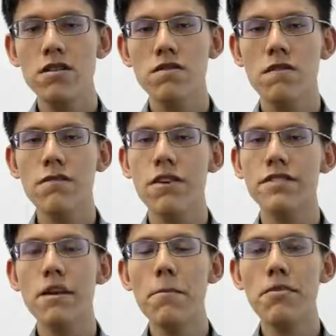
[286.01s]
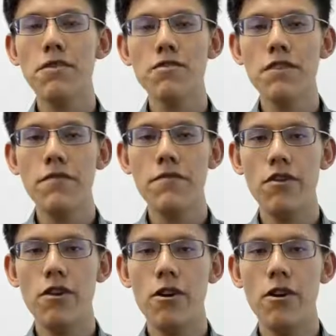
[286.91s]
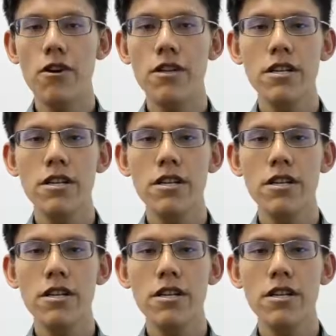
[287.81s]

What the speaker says: So for example, if you're